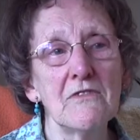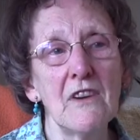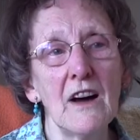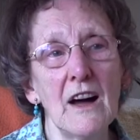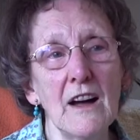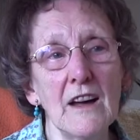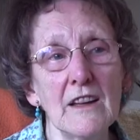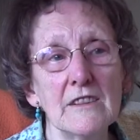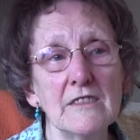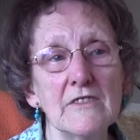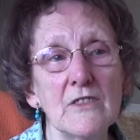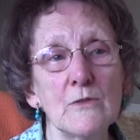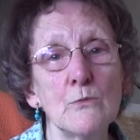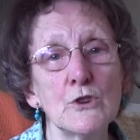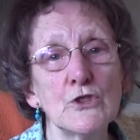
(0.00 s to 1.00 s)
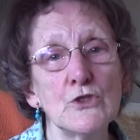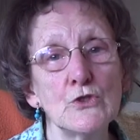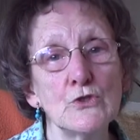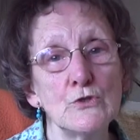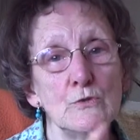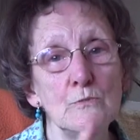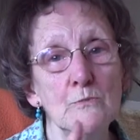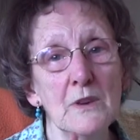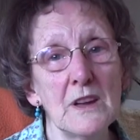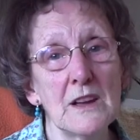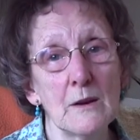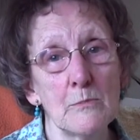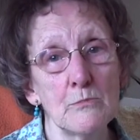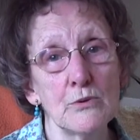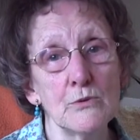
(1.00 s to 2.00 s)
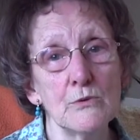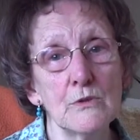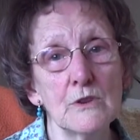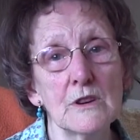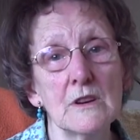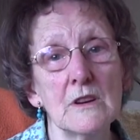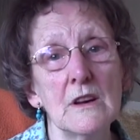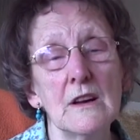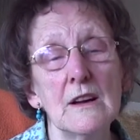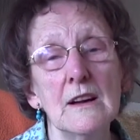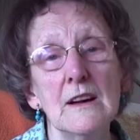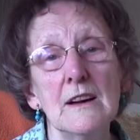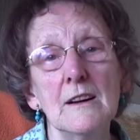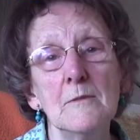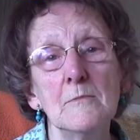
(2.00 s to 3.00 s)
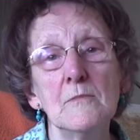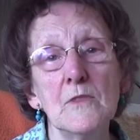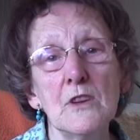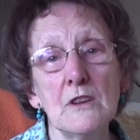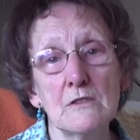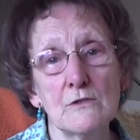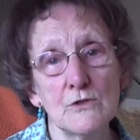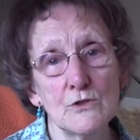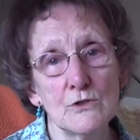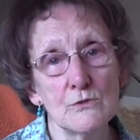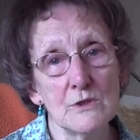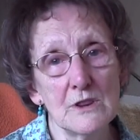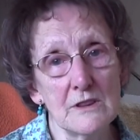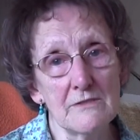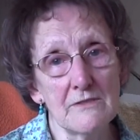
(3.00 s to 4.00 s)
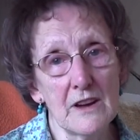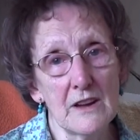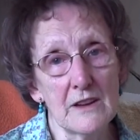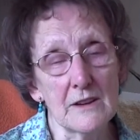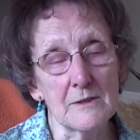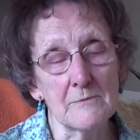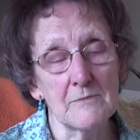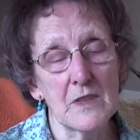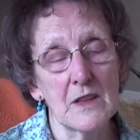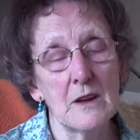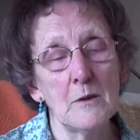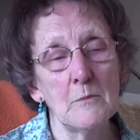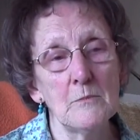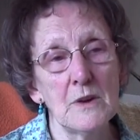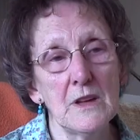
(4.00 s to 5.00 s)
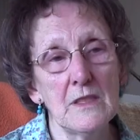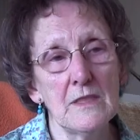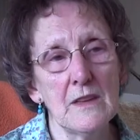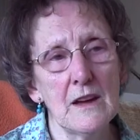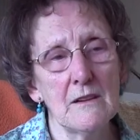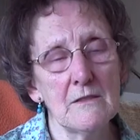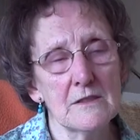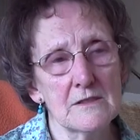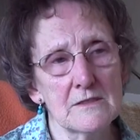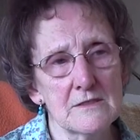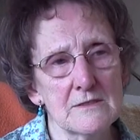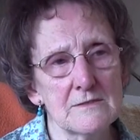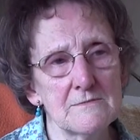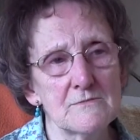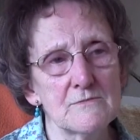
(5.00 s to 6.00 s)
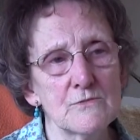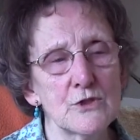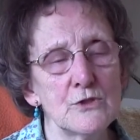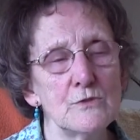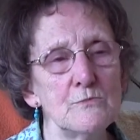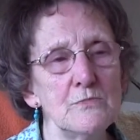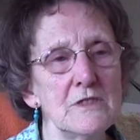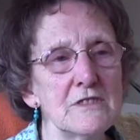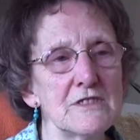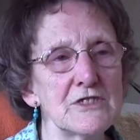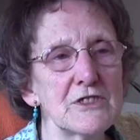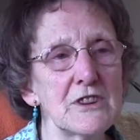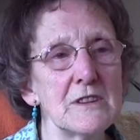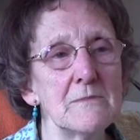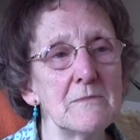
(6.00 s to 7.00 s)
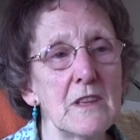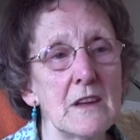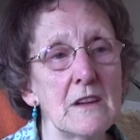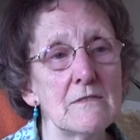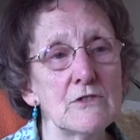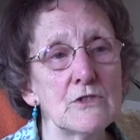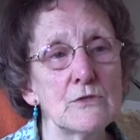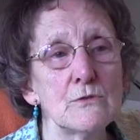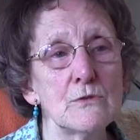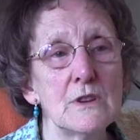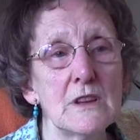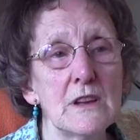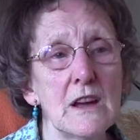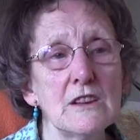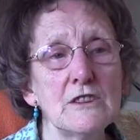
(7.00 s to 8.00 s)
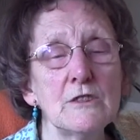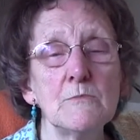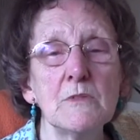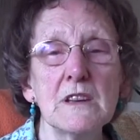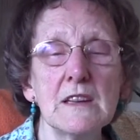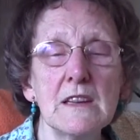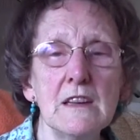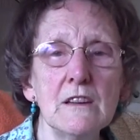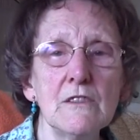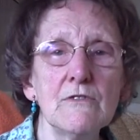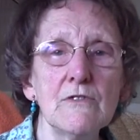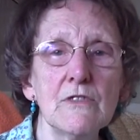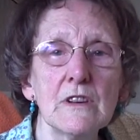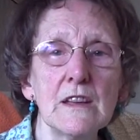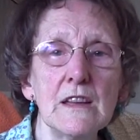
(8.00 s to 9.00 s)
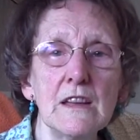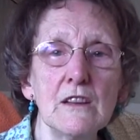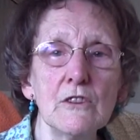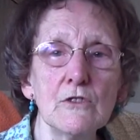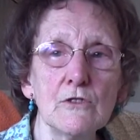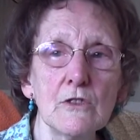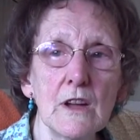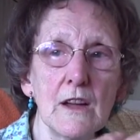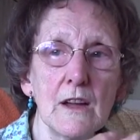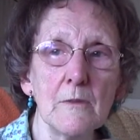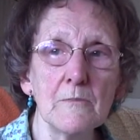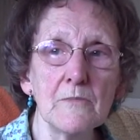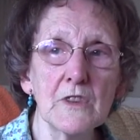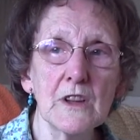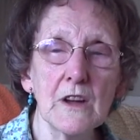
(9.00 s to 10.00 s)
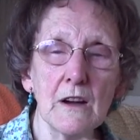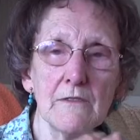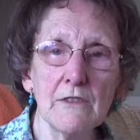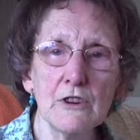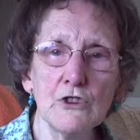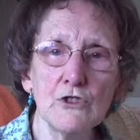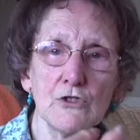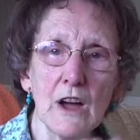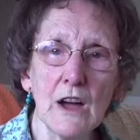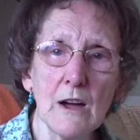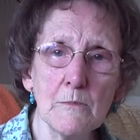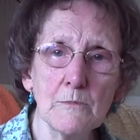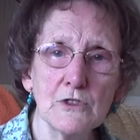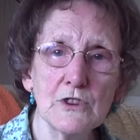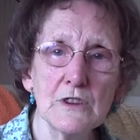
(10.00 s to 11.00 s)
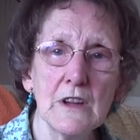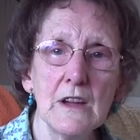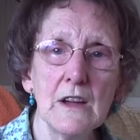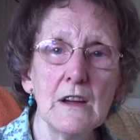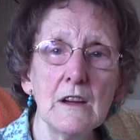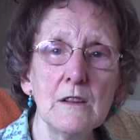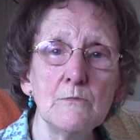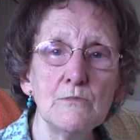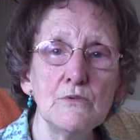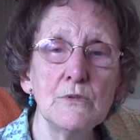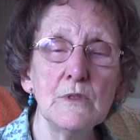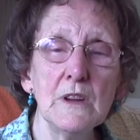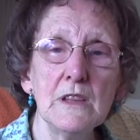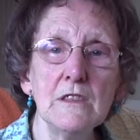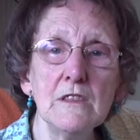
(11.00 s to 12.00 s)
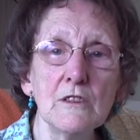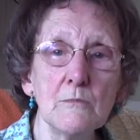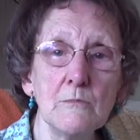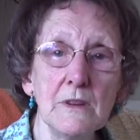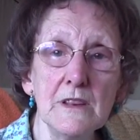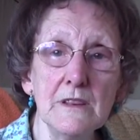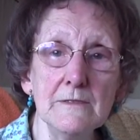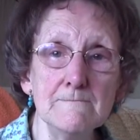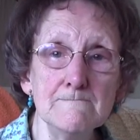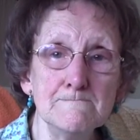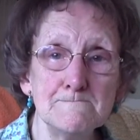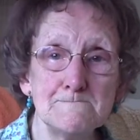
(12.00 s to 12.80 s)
fire, and if it wasn't too big a poke, um, it could go in the fire. But that could be risky. So it had to be carefully um, covered, wrapped, and put in their bin.